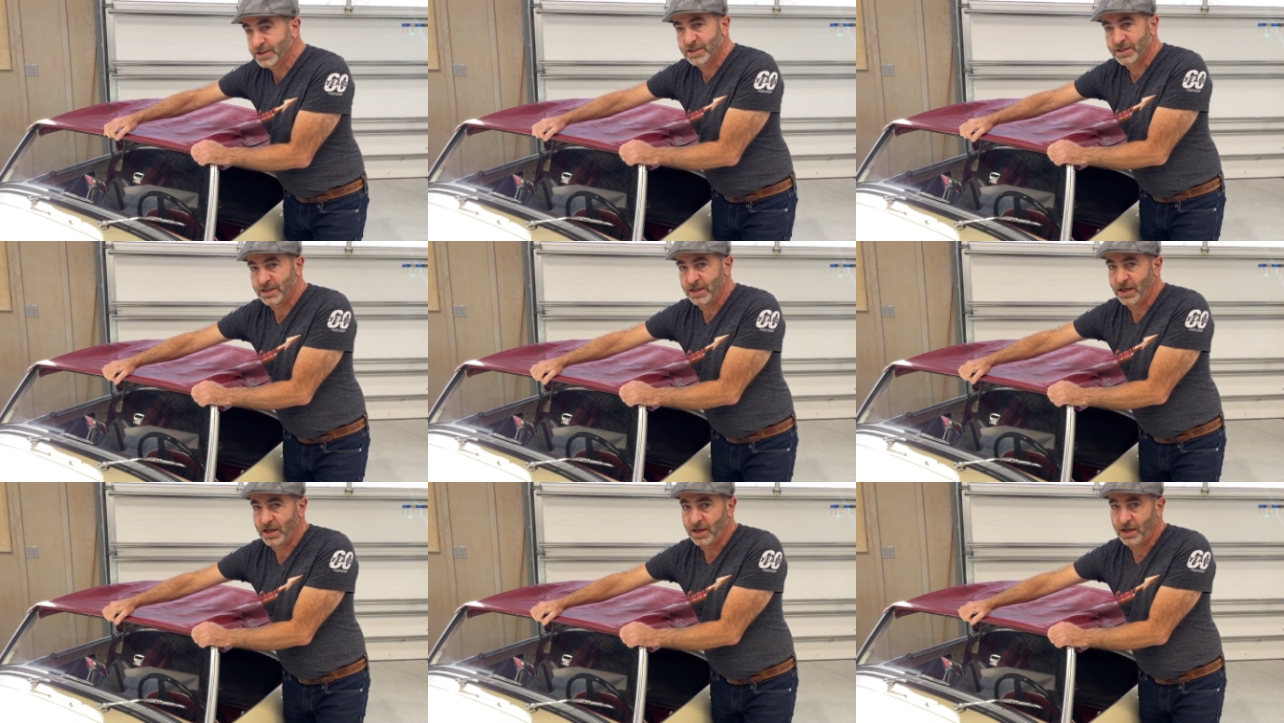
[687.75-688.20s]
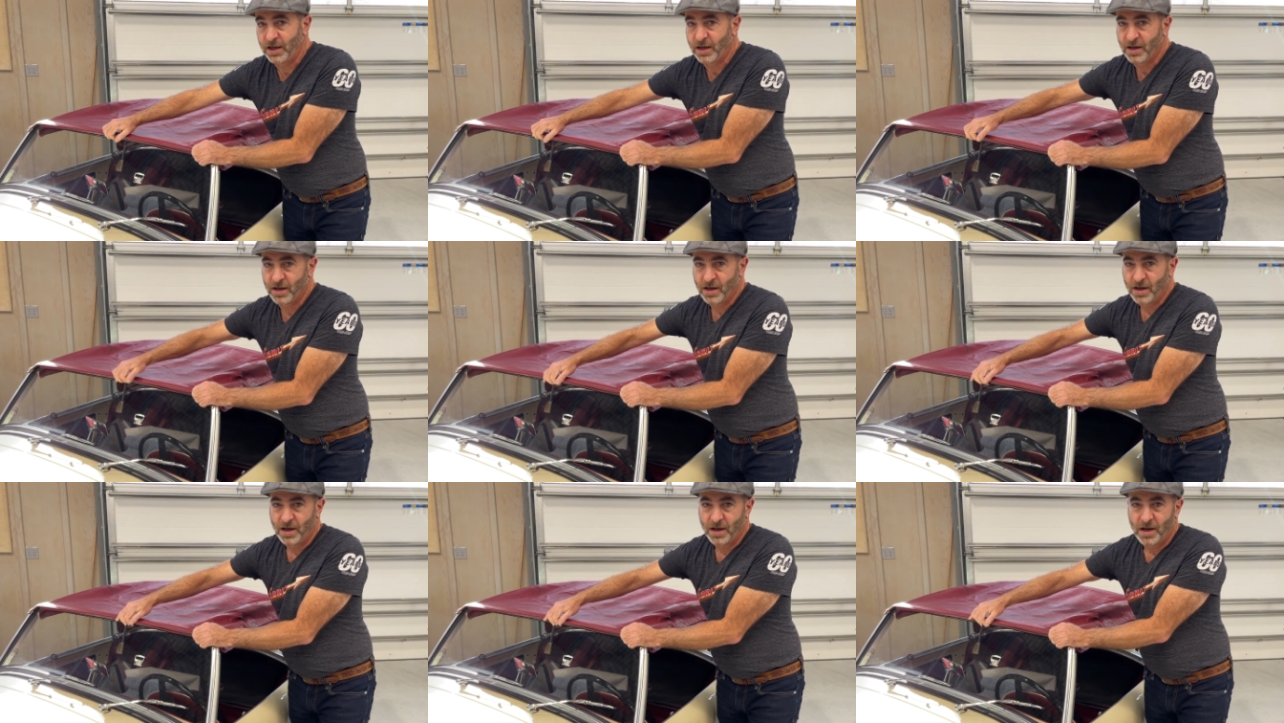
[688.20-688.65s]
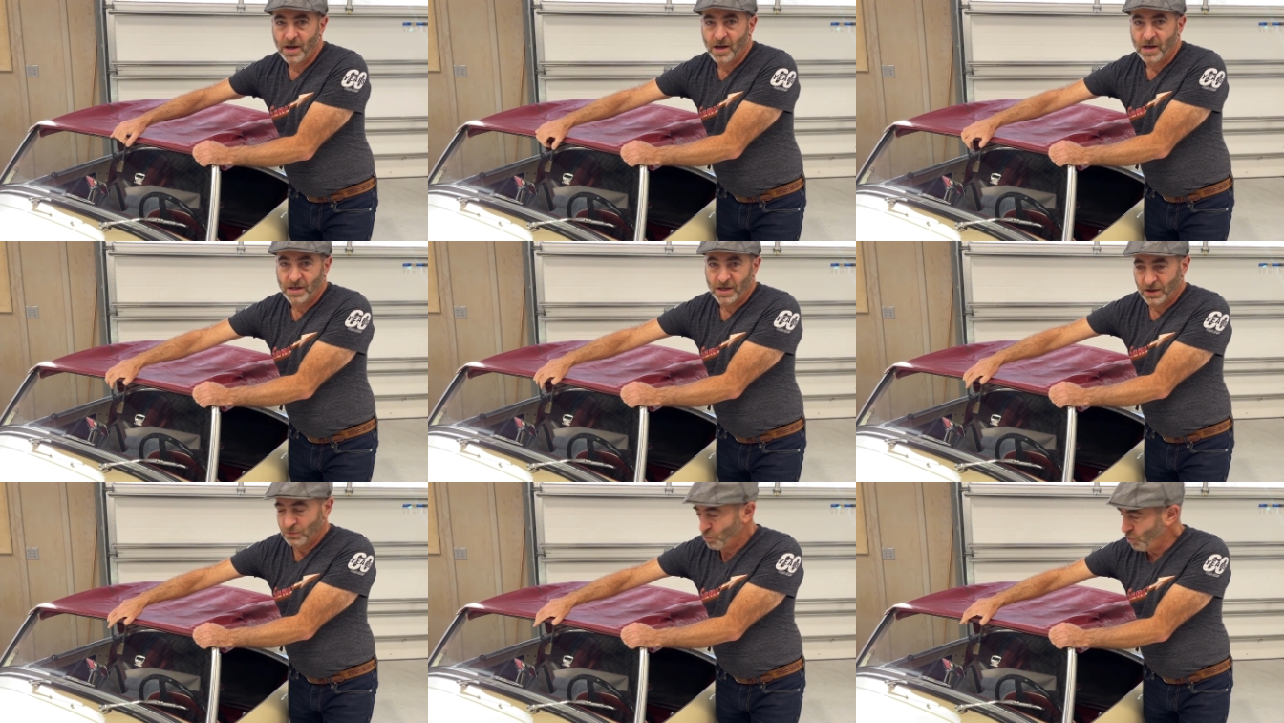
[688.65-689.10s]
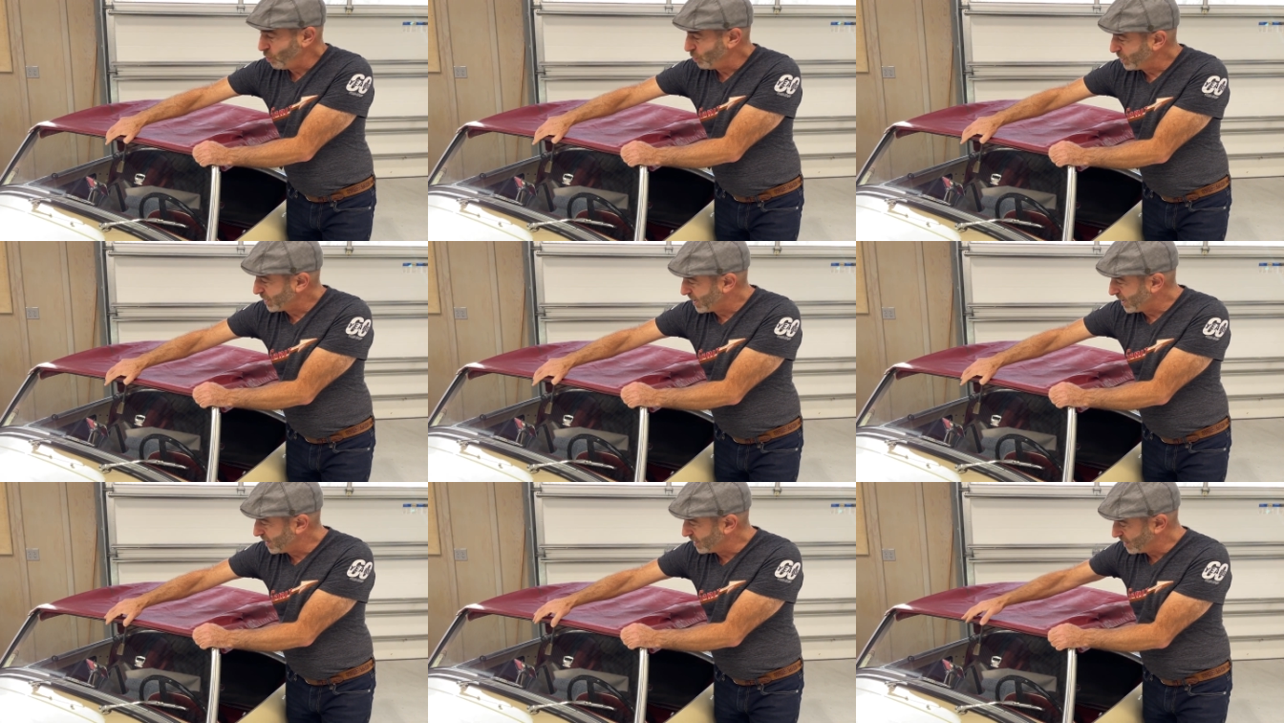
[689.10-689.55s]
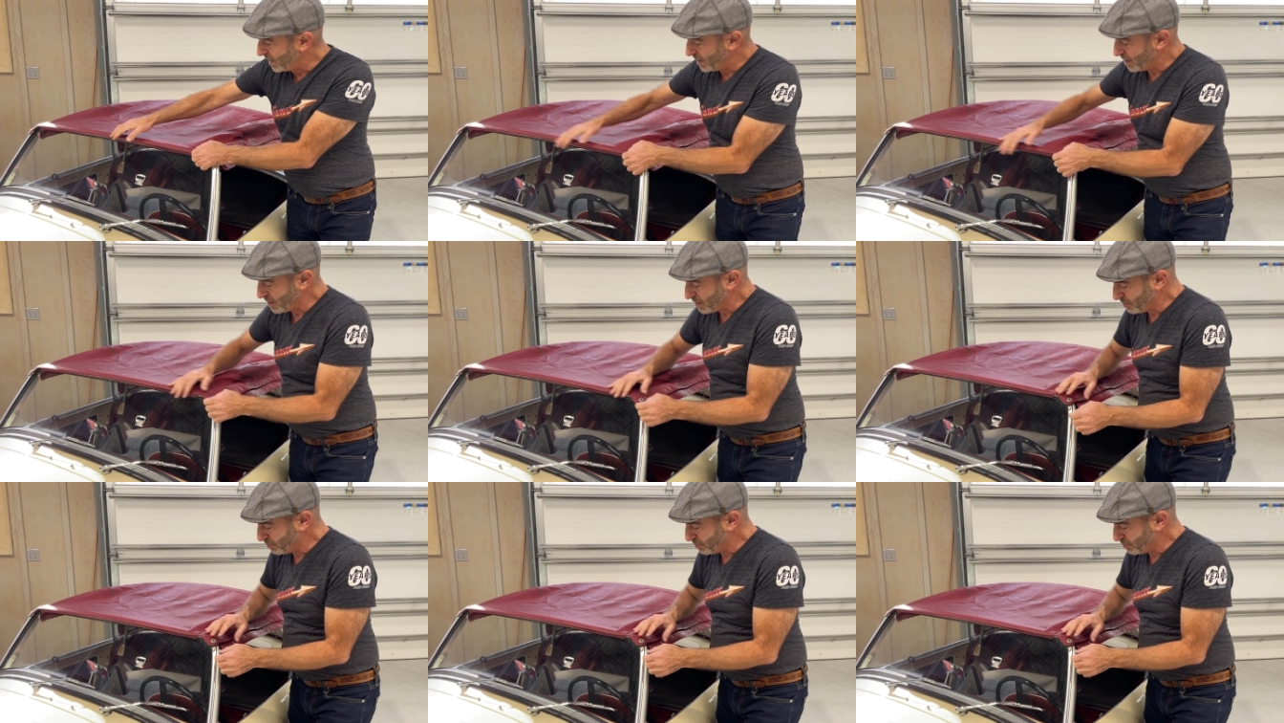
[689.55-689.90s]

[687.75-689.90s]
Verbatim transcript: see you won't get air